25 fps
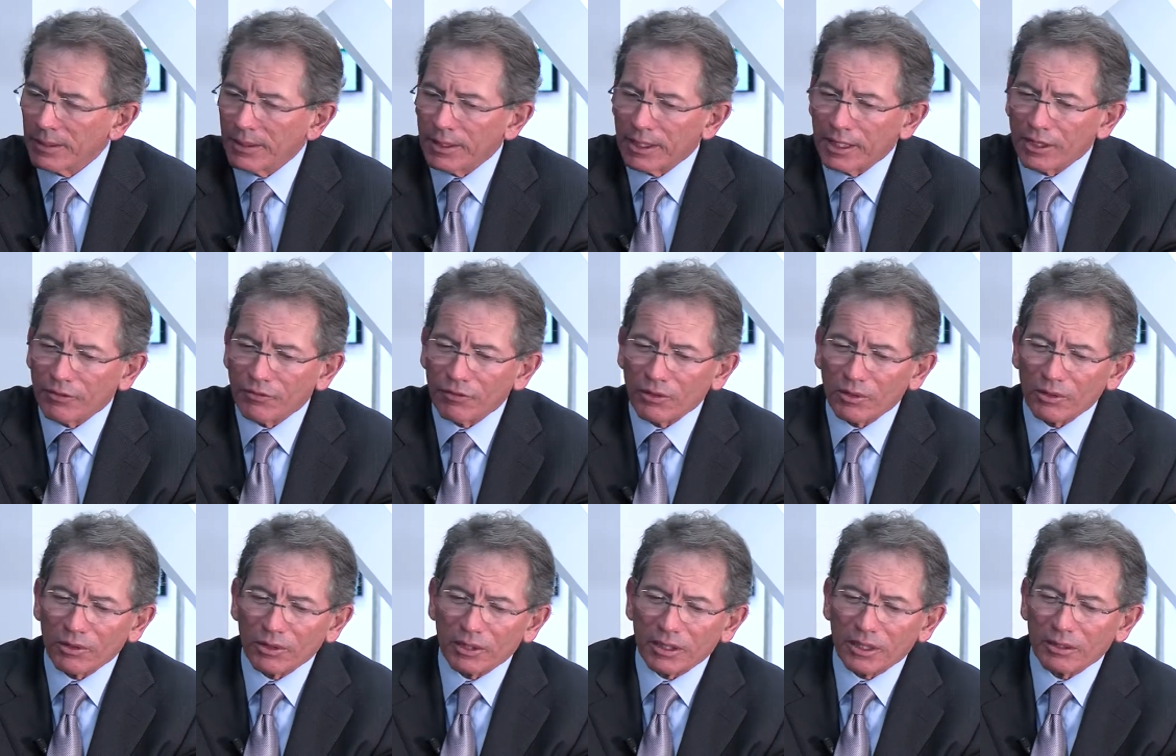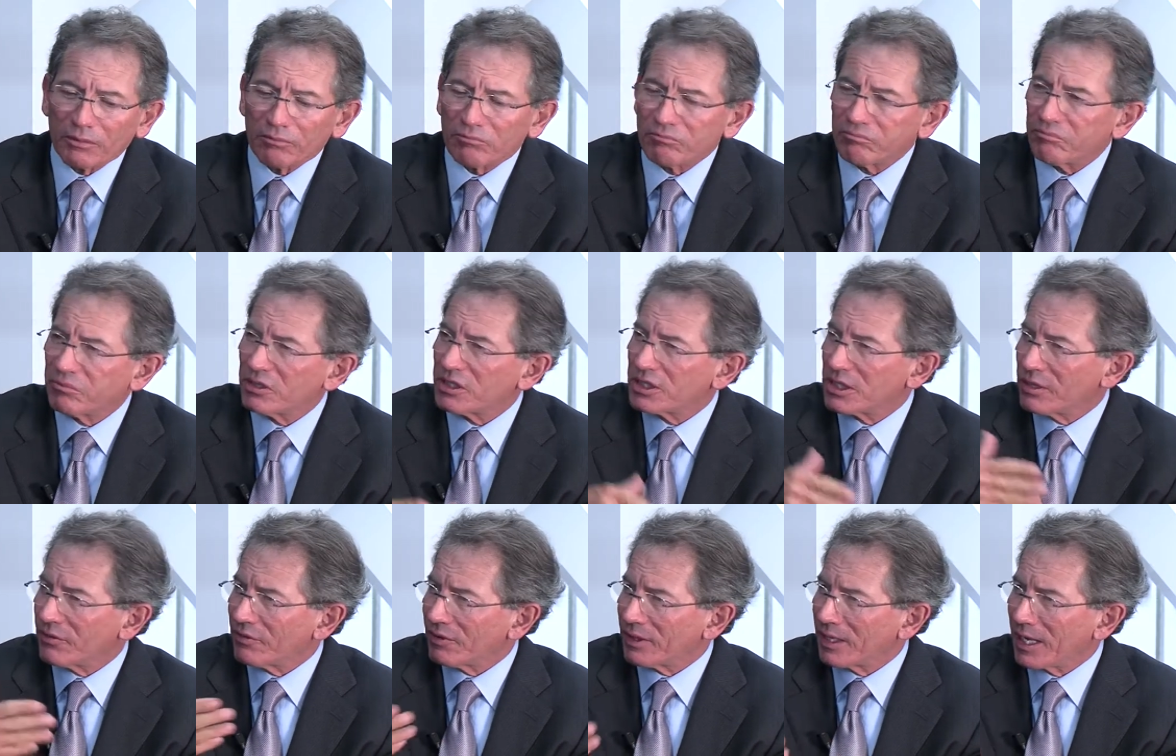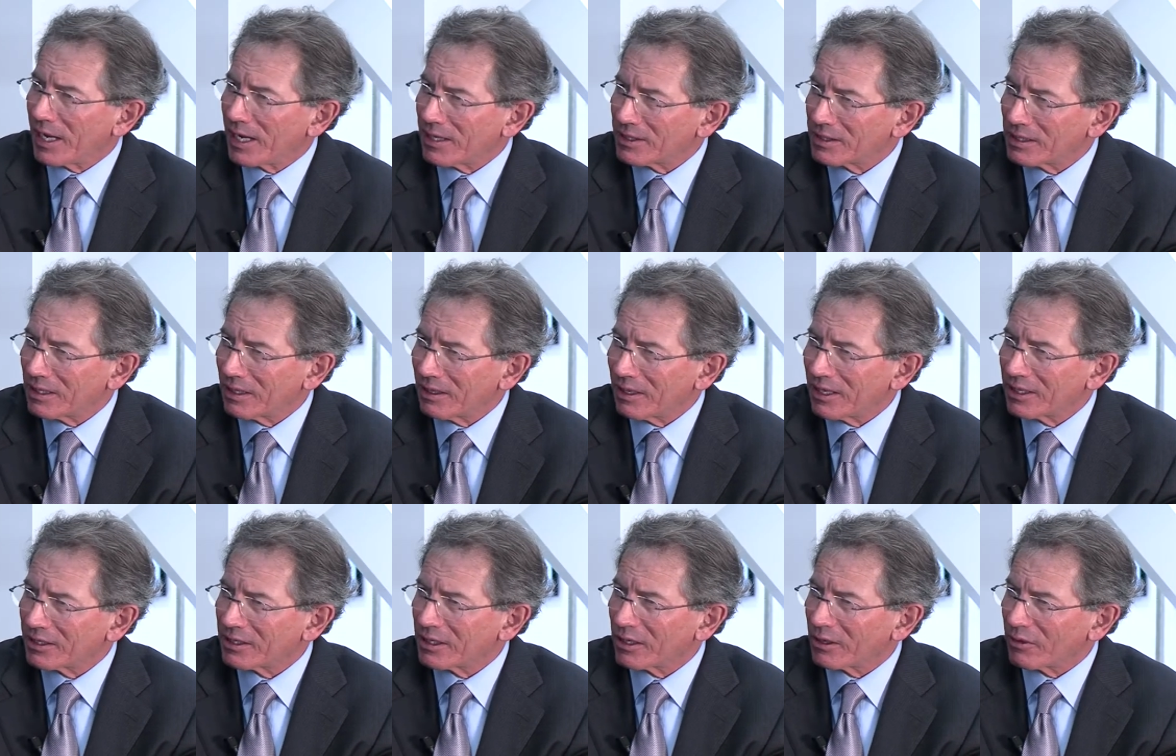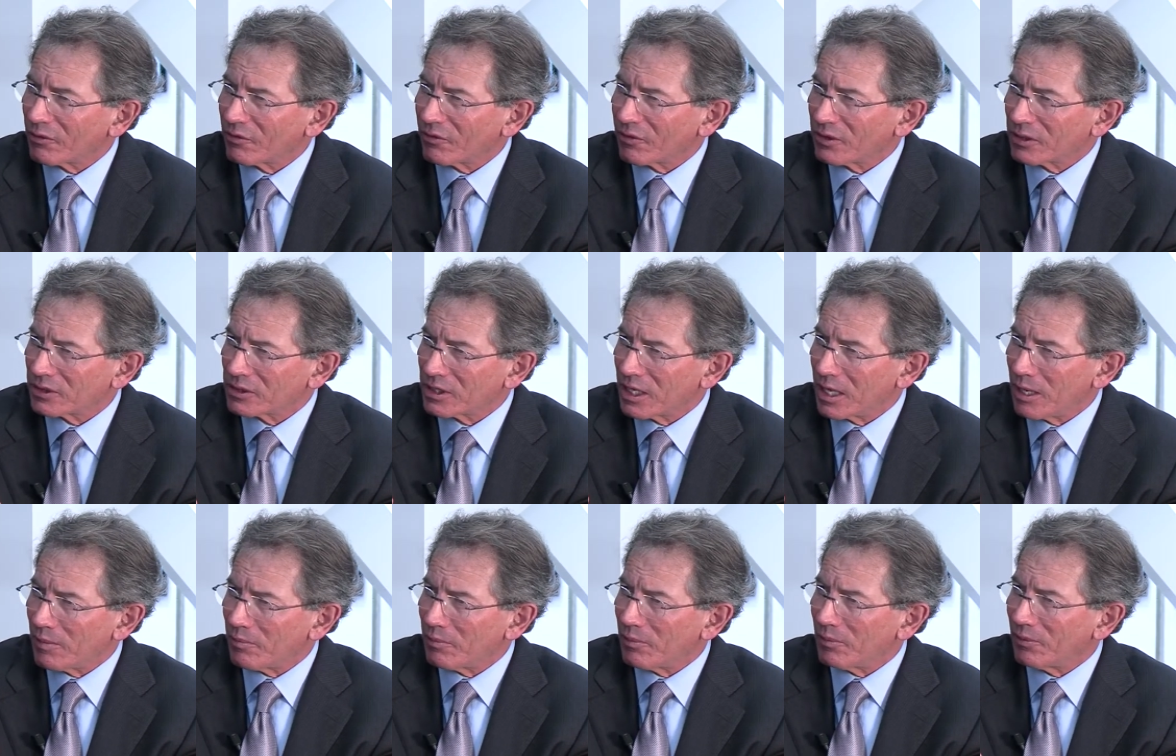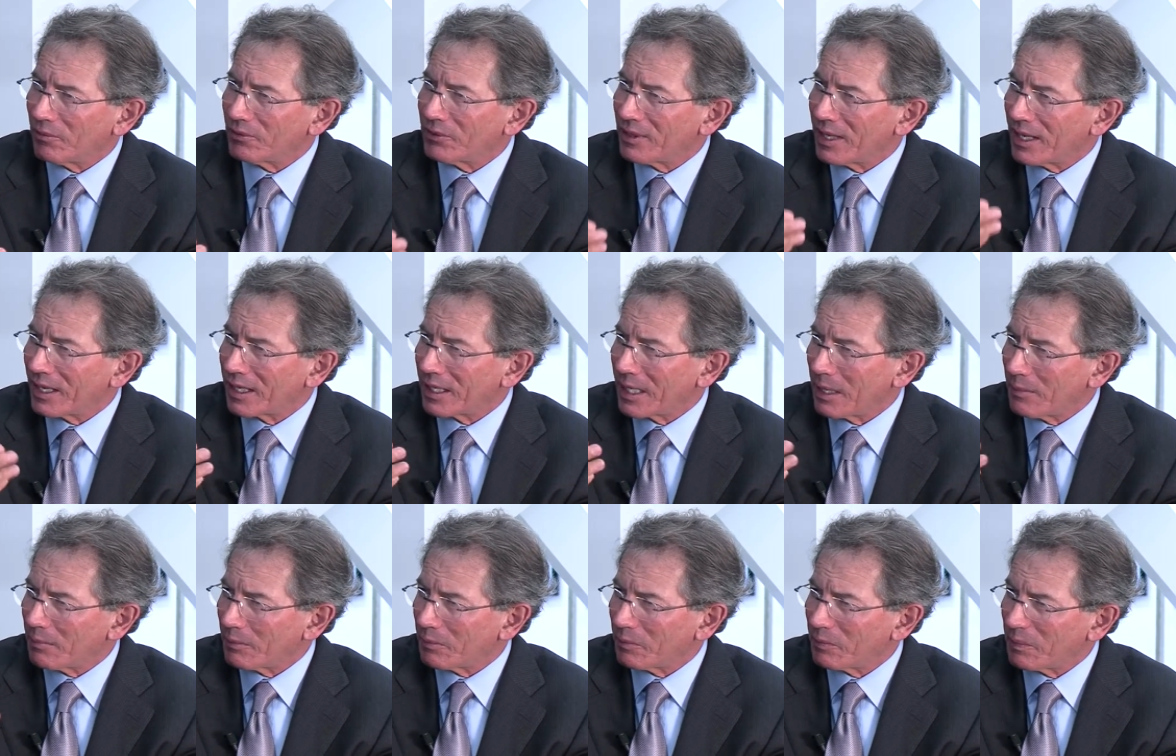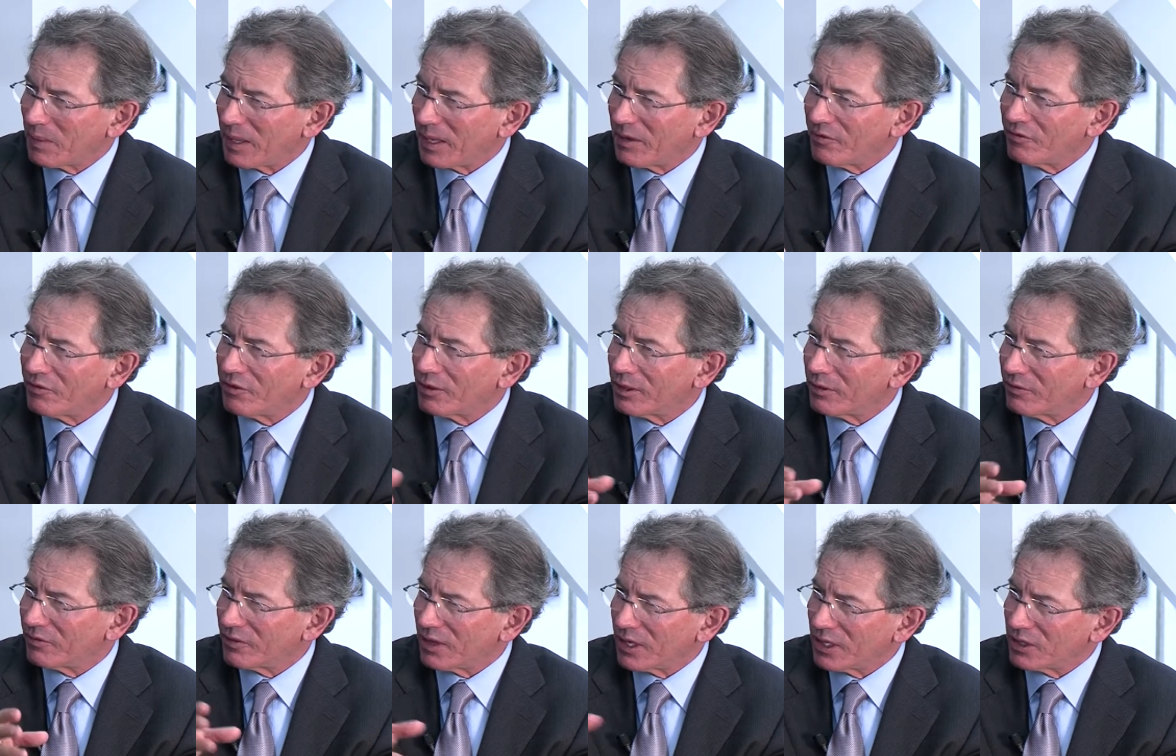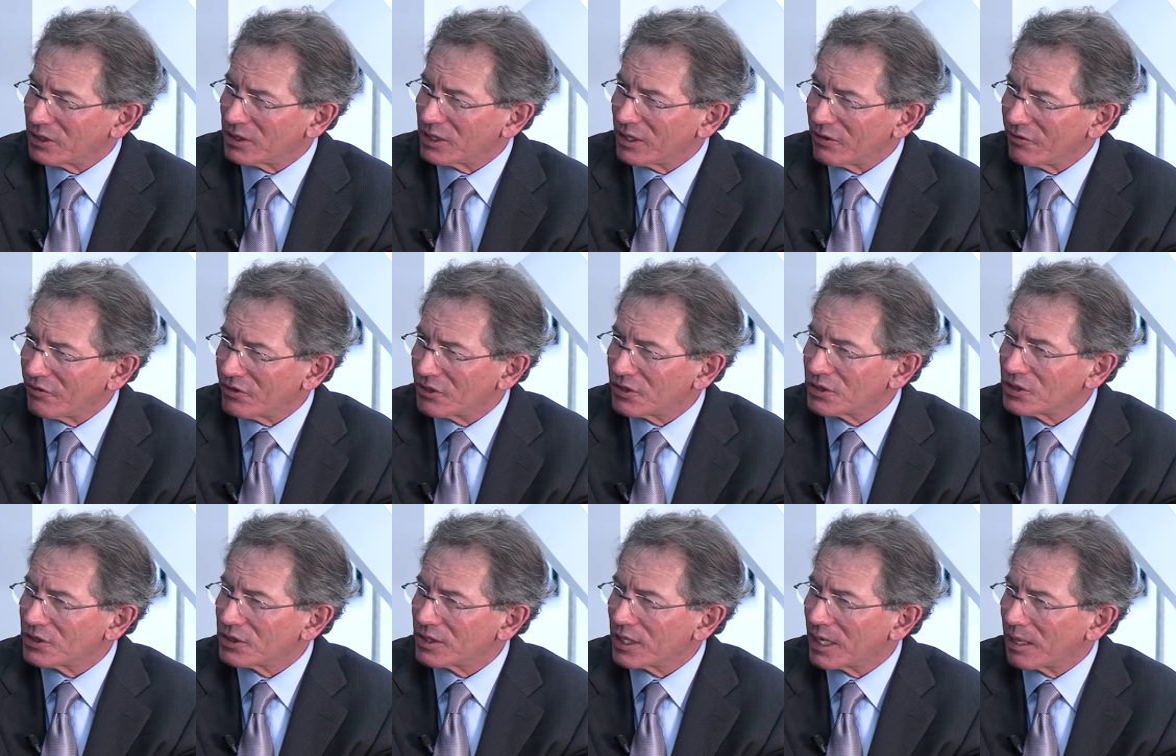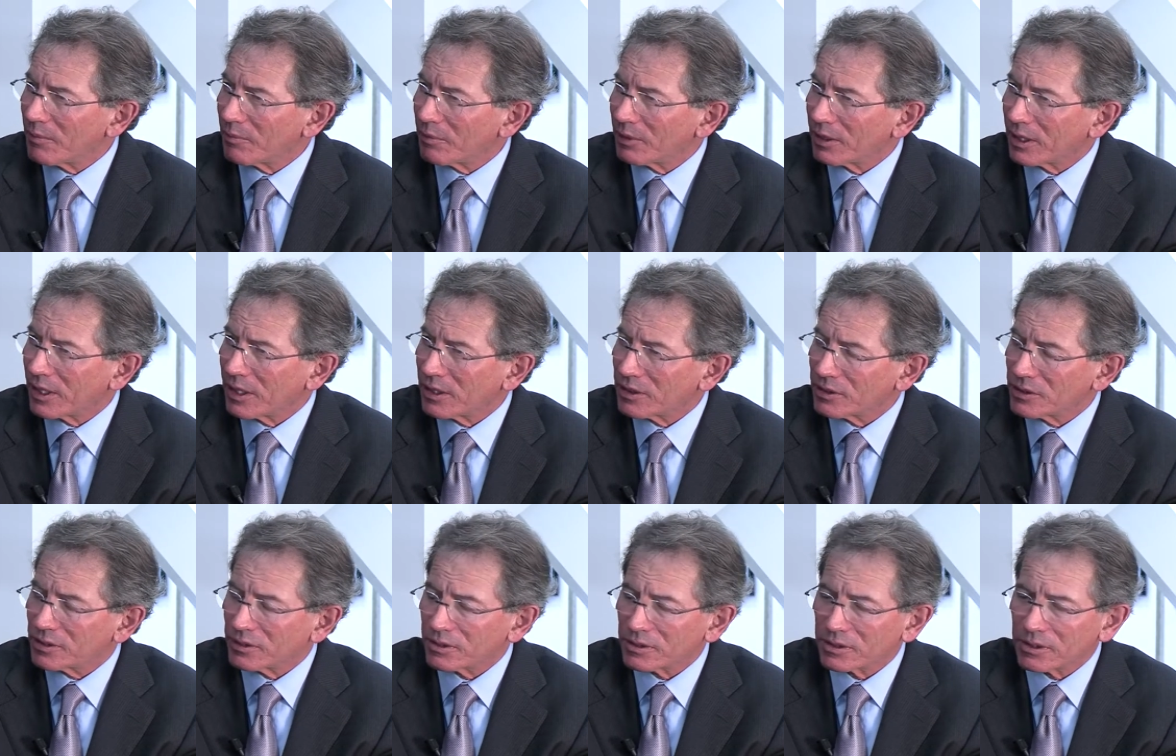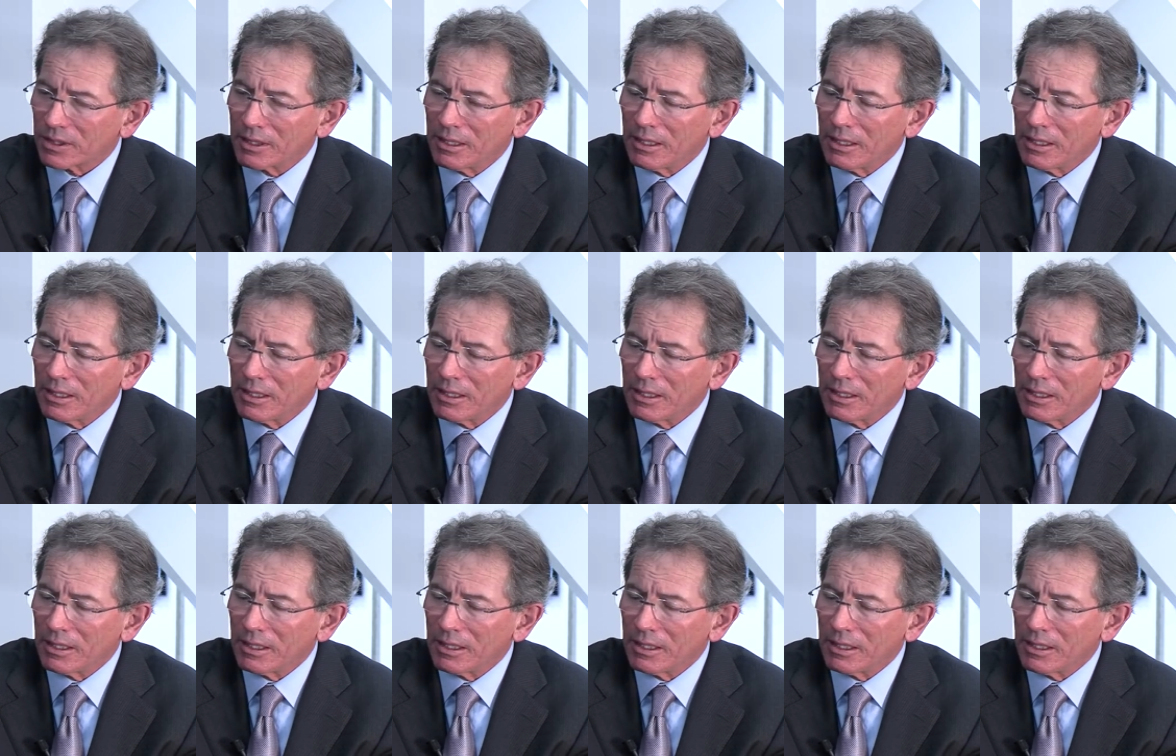If we look at Pacific Gas and Electric, for example, the economic benefit of energy efficiency applications